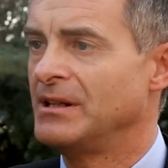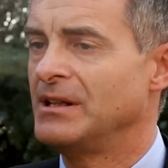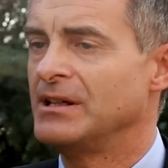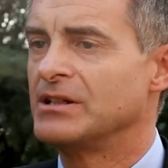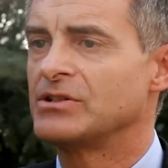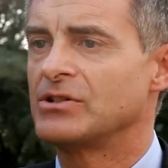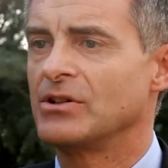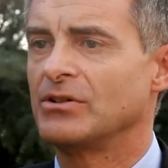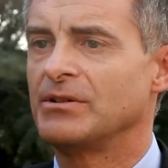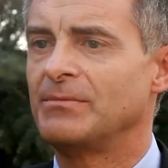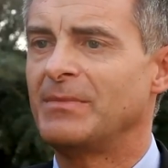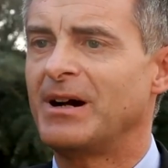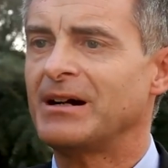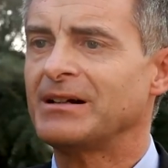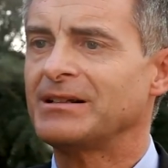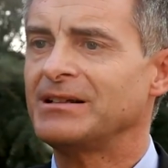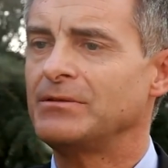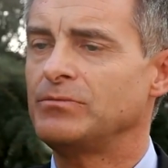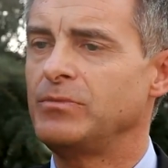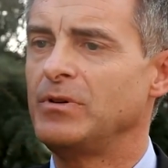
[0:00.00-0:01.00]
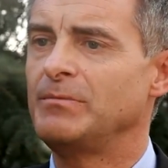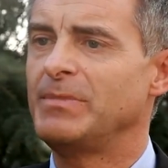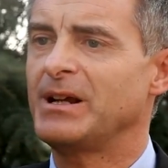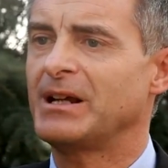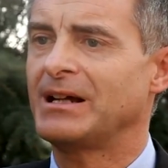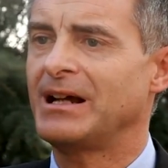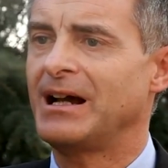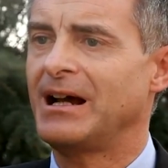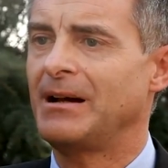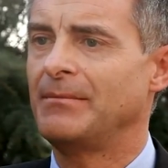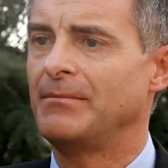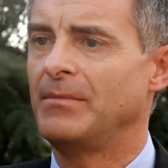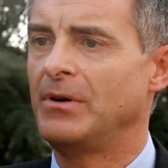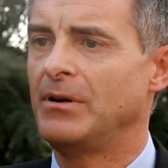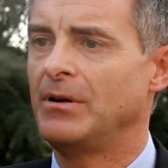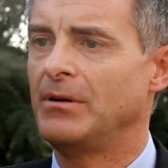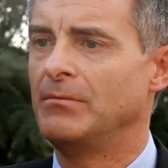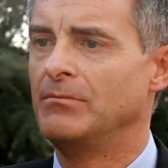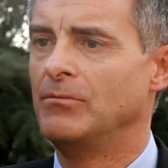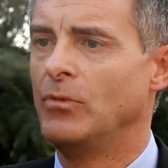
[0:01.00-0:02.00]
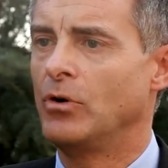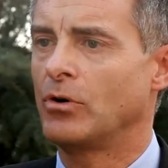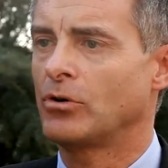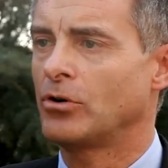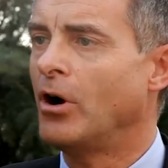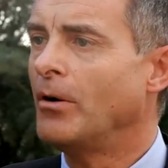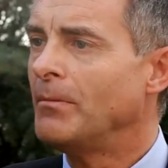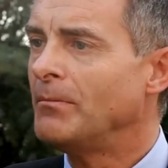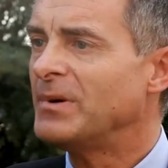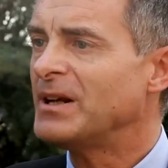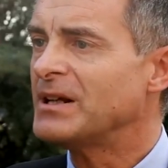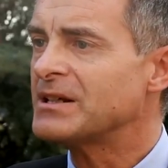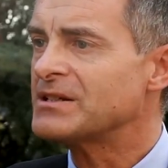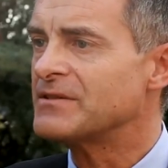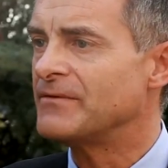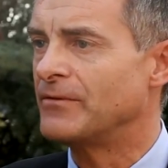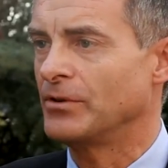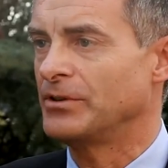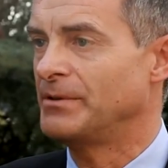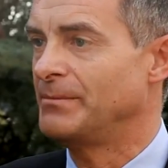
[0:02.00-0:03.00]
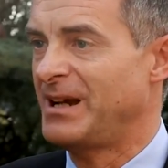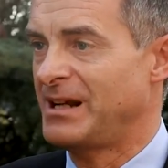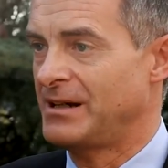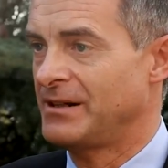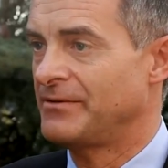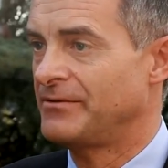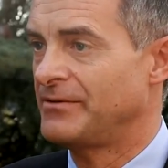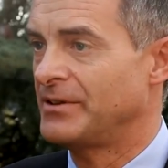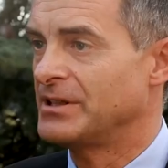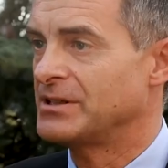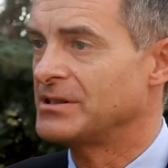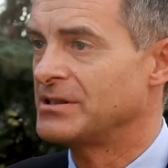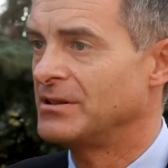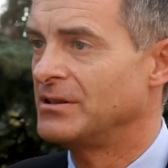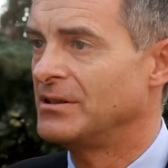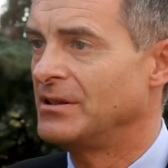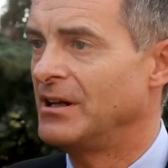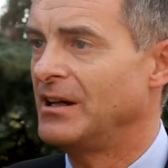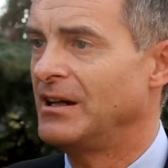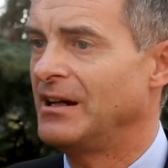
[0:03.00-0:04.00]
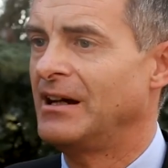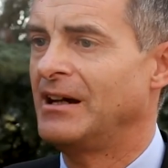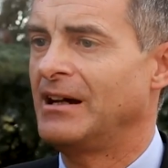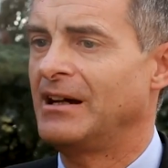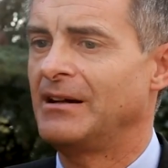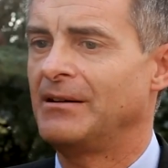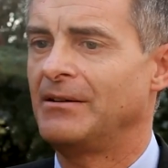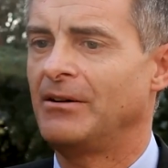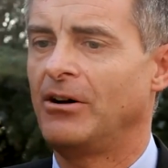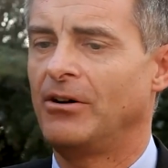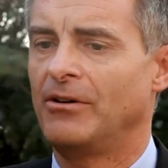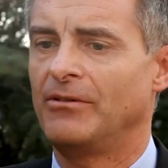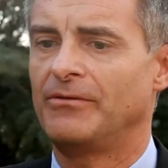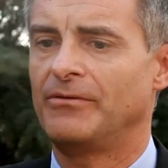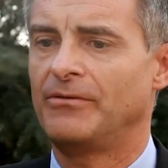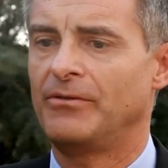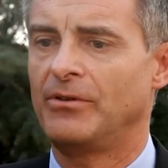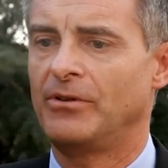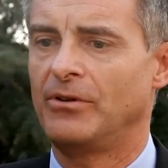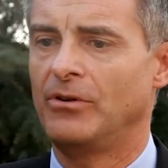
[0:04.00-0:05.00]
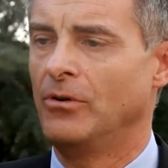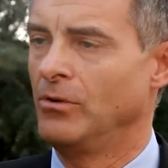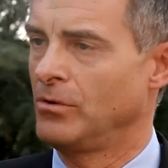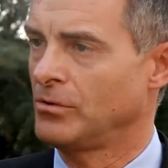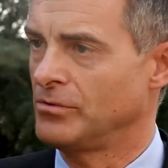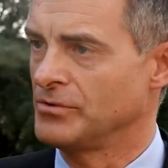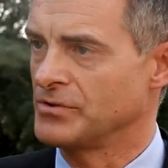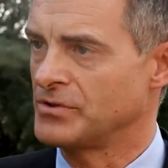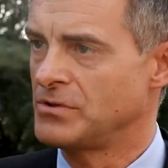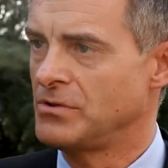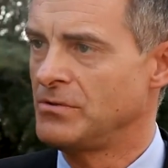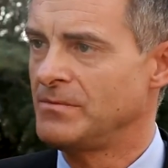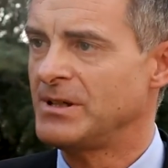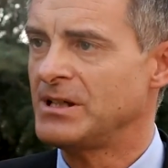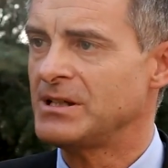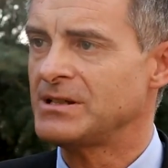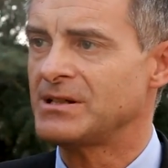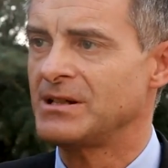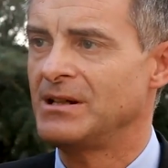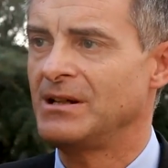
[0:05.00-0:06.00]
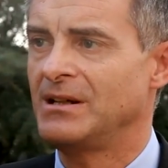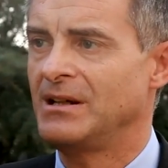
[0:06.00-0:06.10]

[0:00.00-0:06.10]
So the market will become more complex for the benefit uh, of all consumers,